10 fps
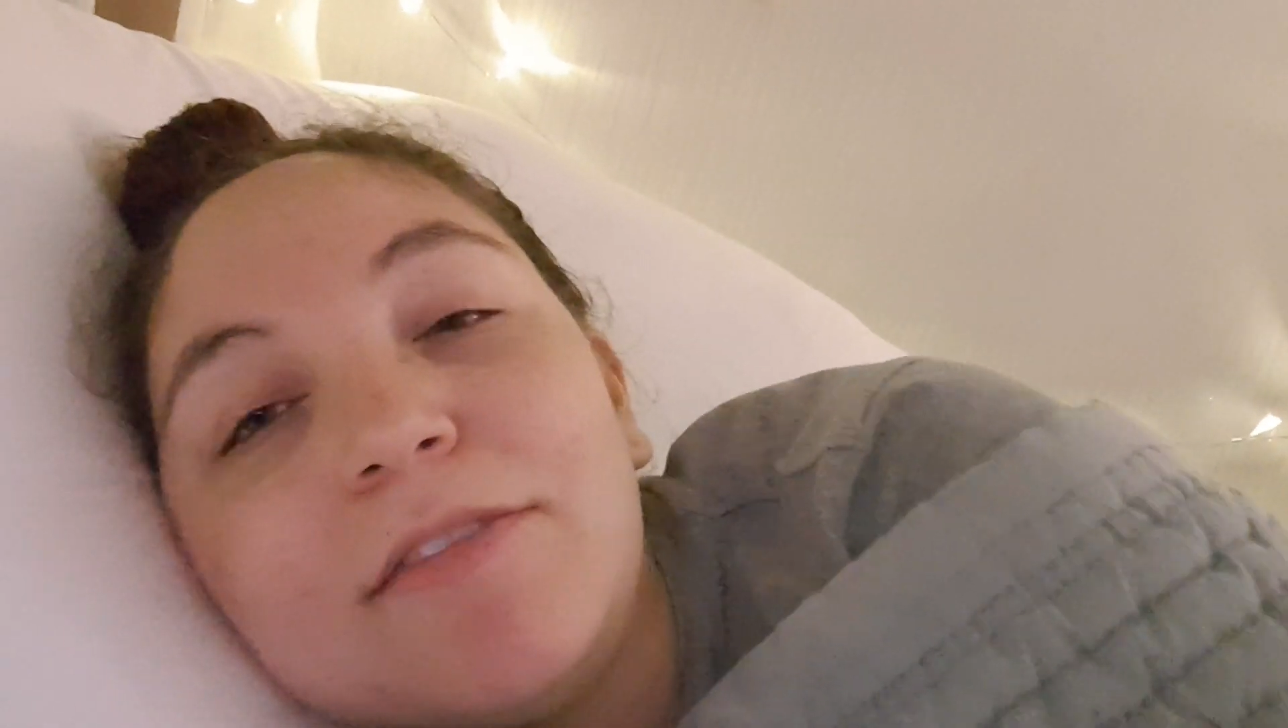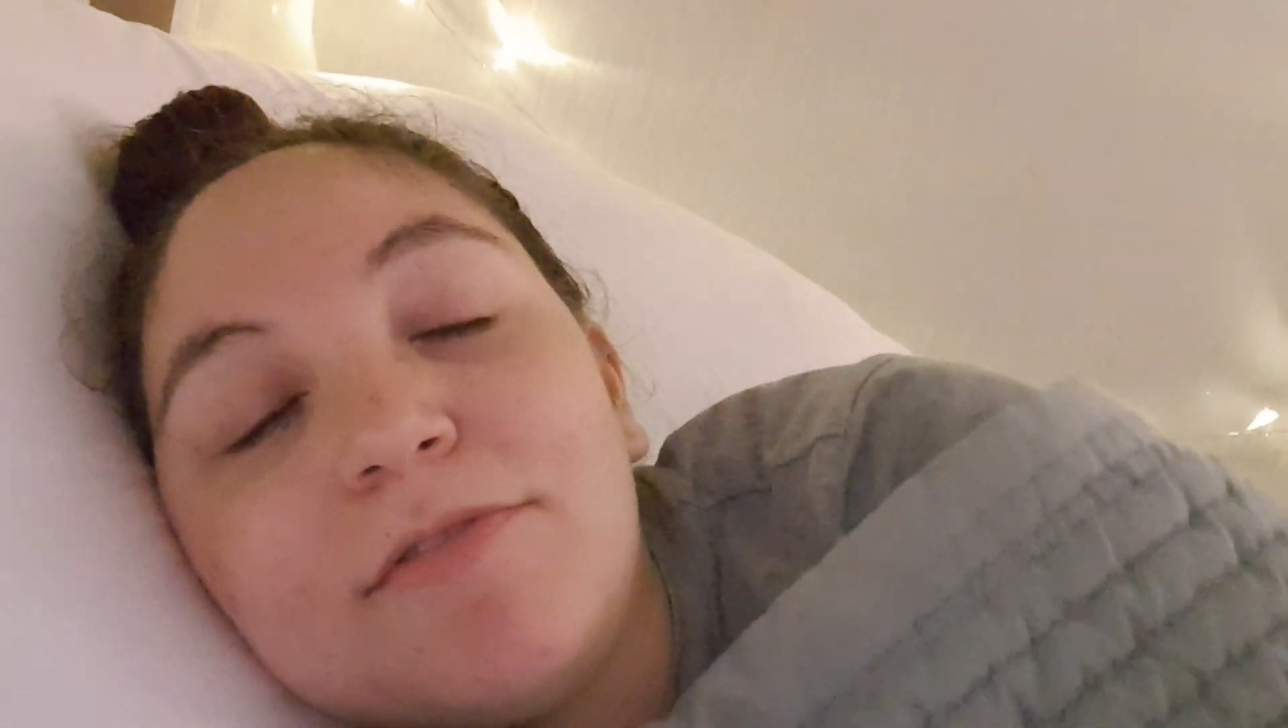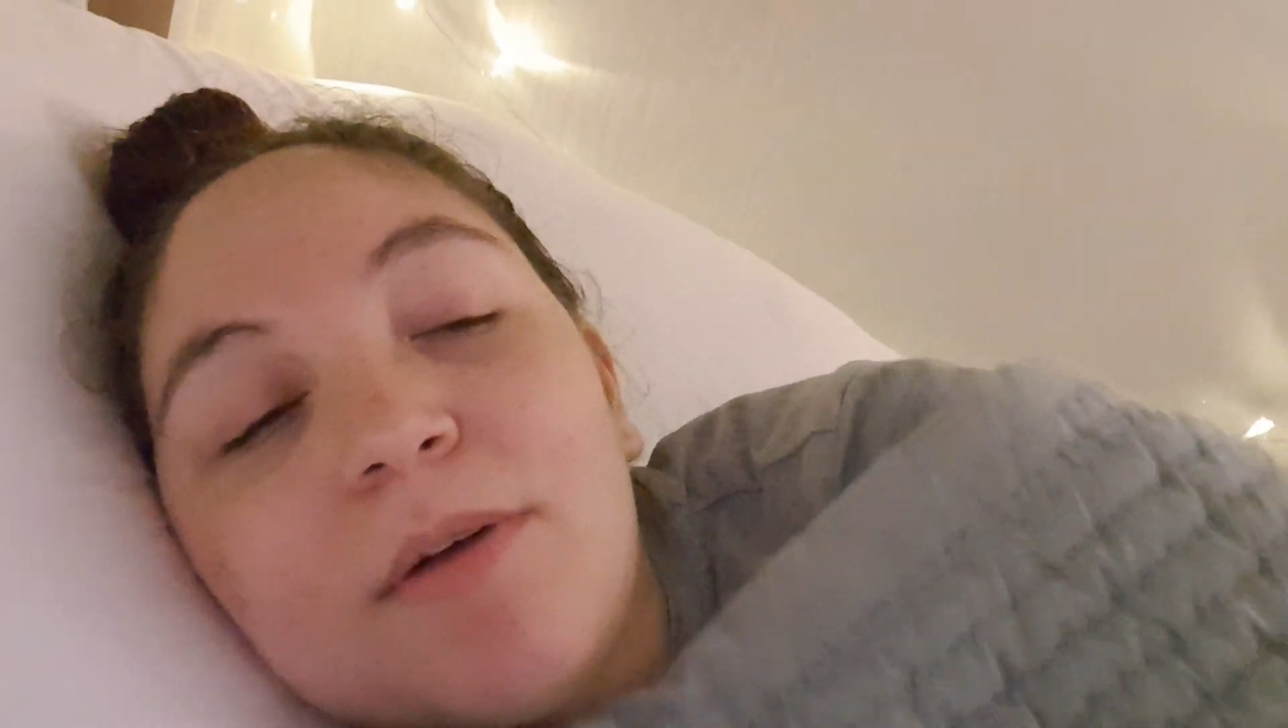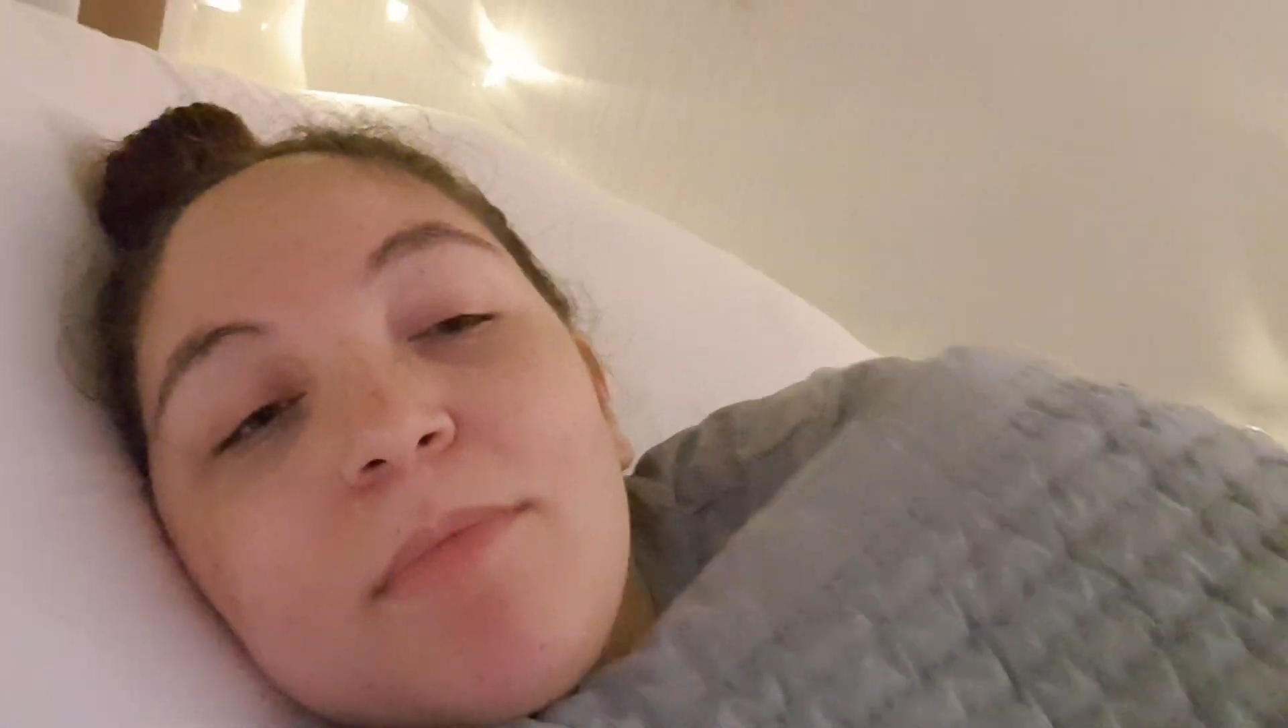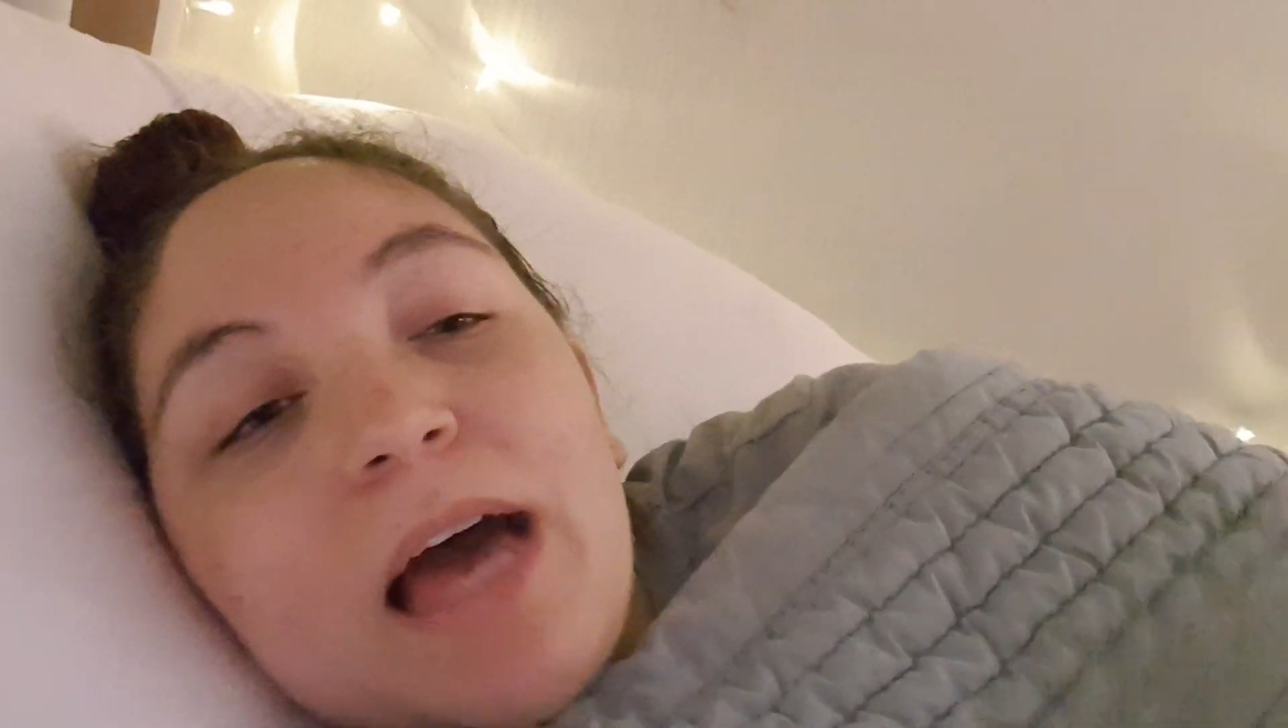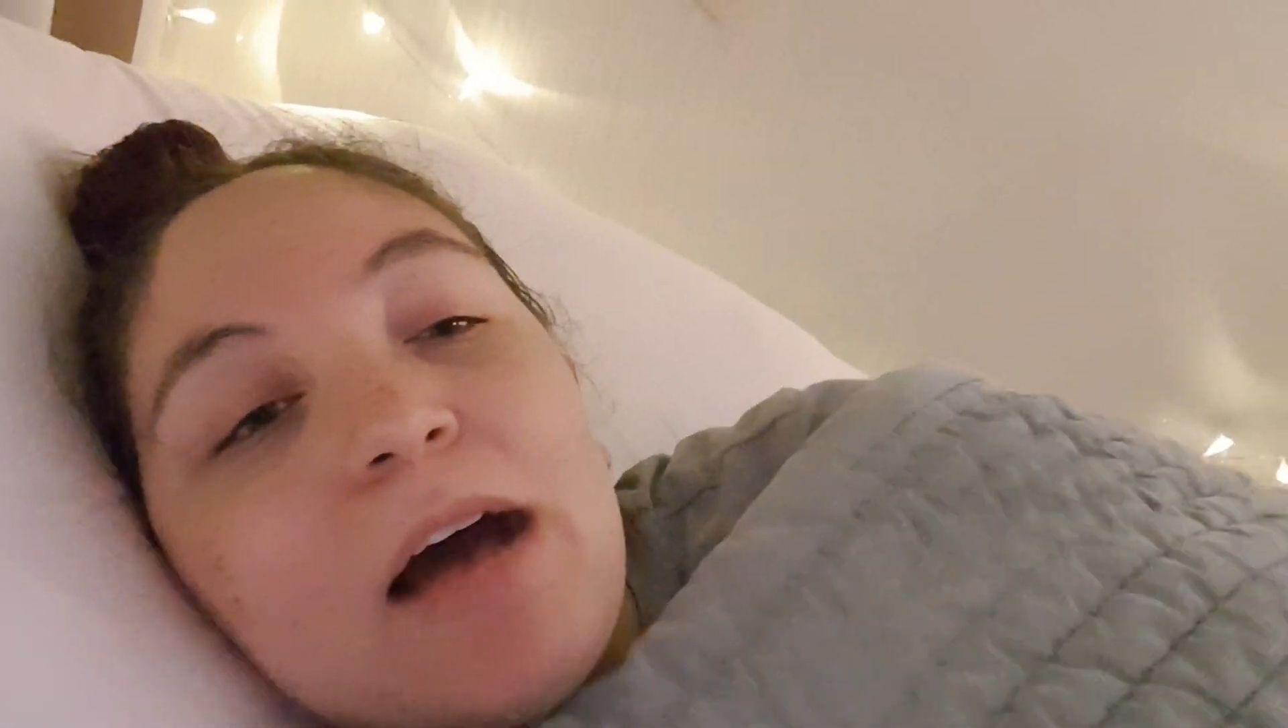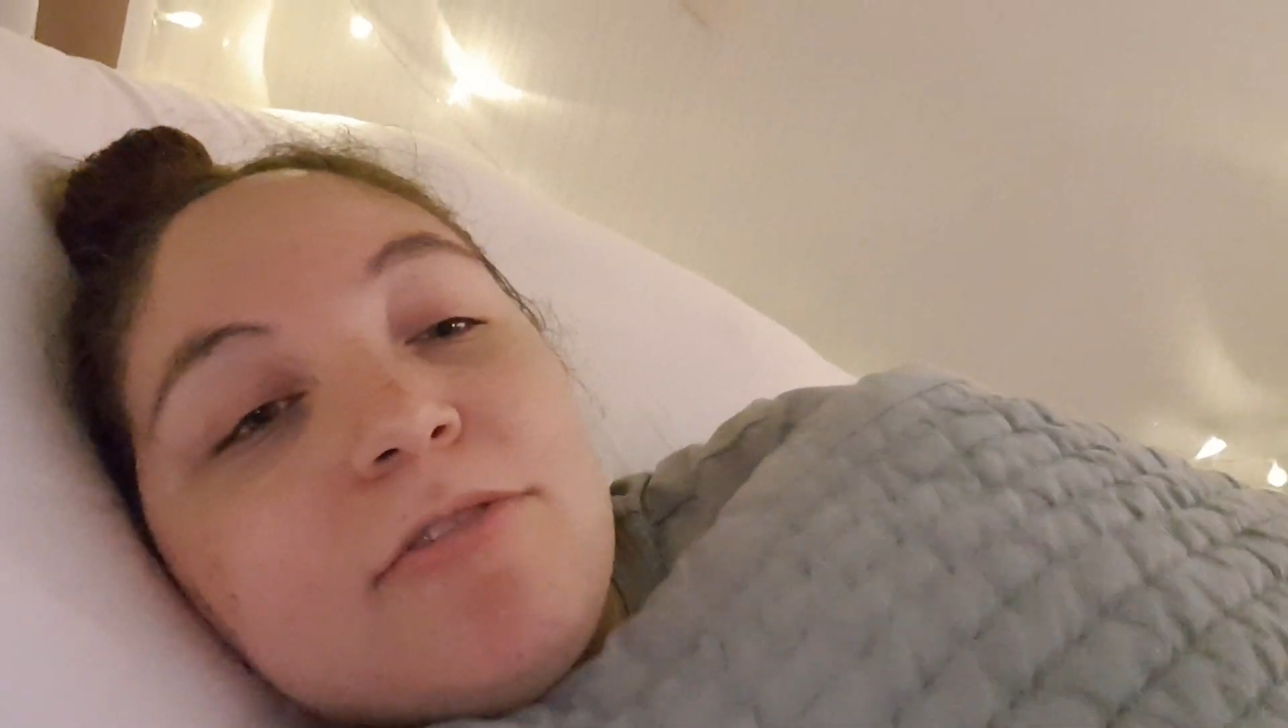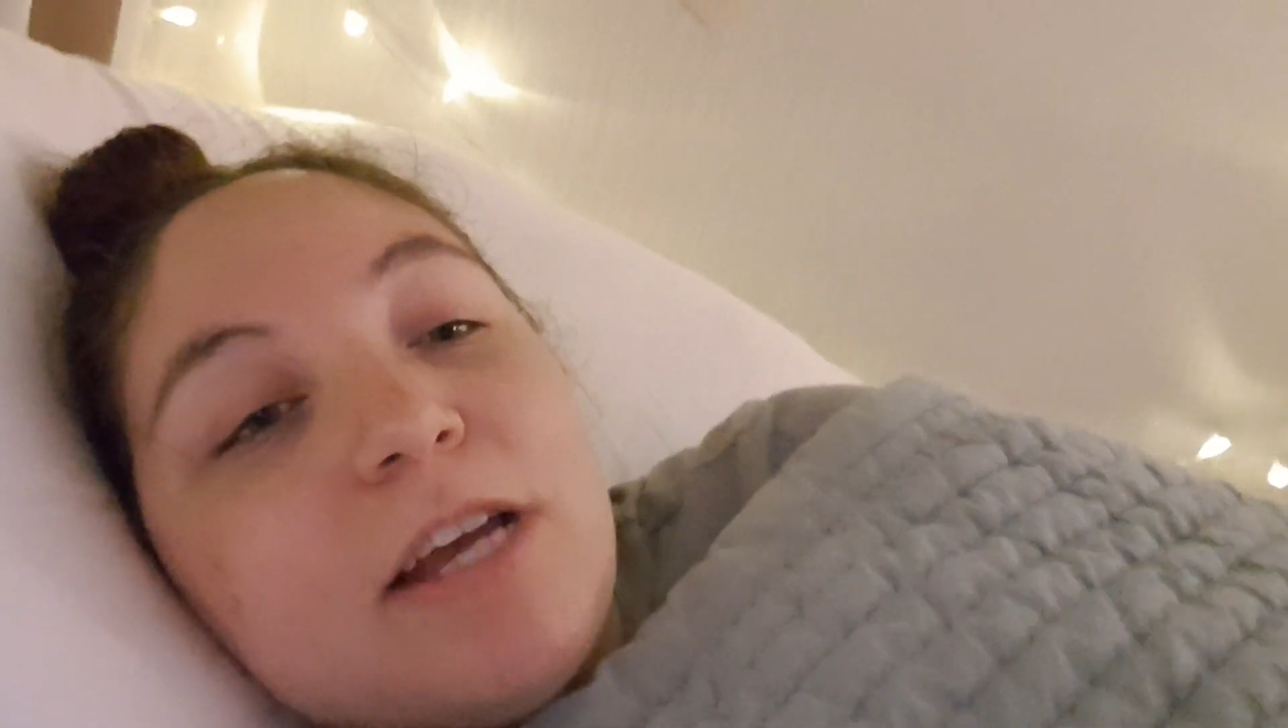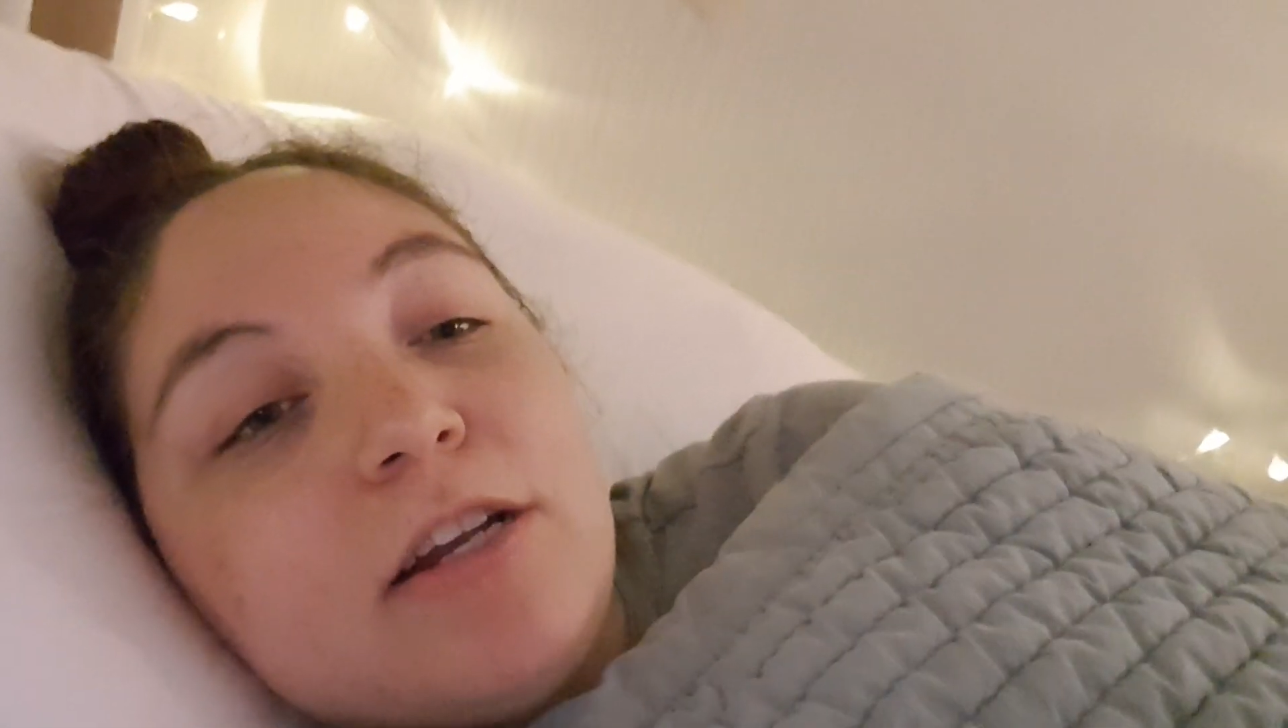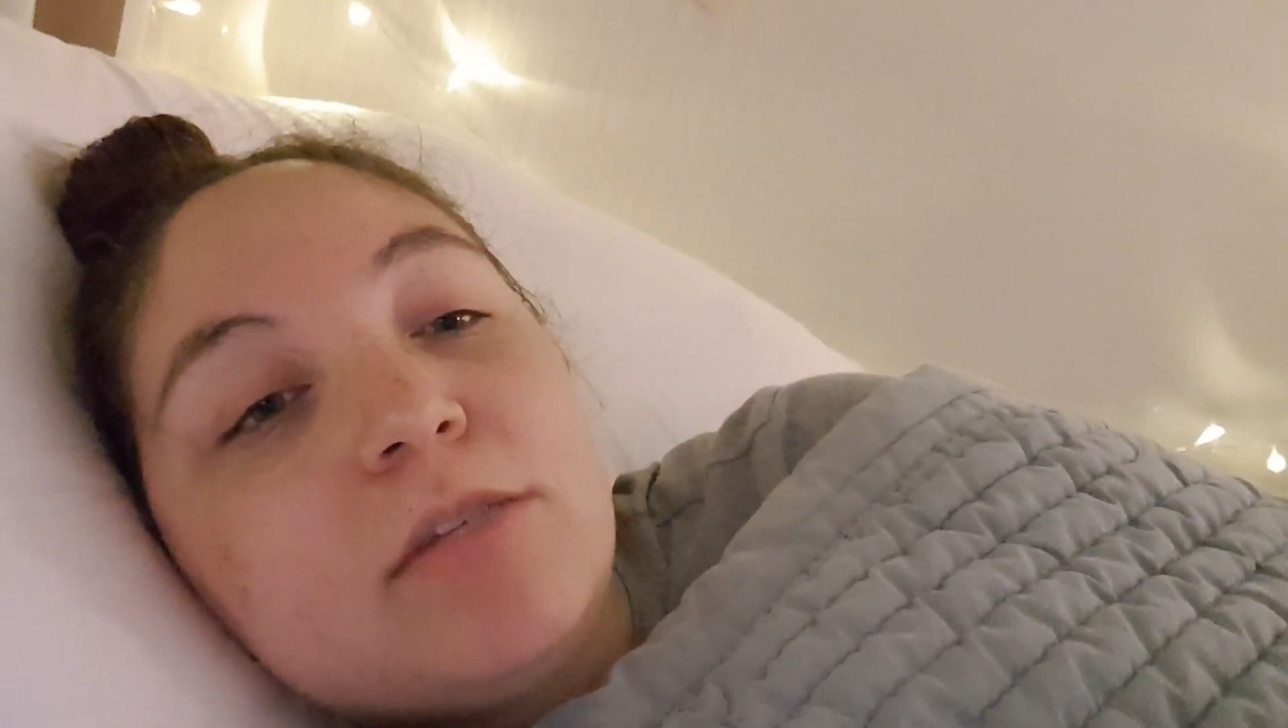from the
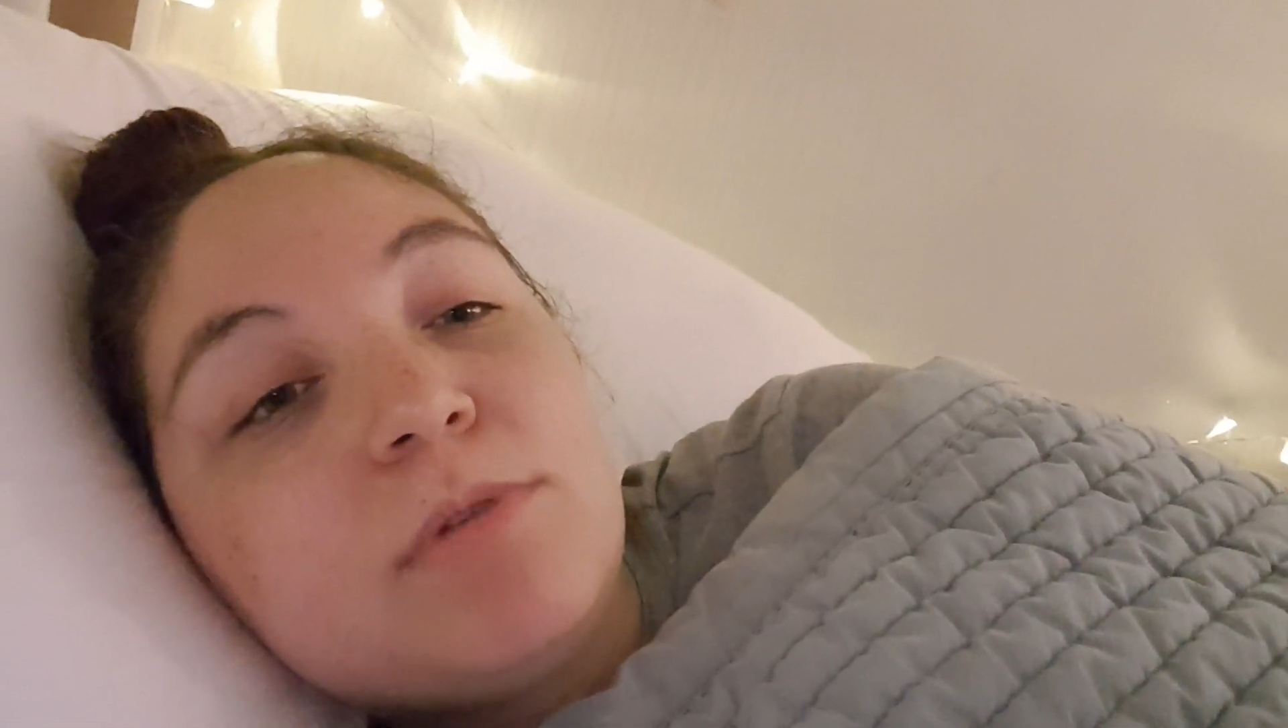outsider's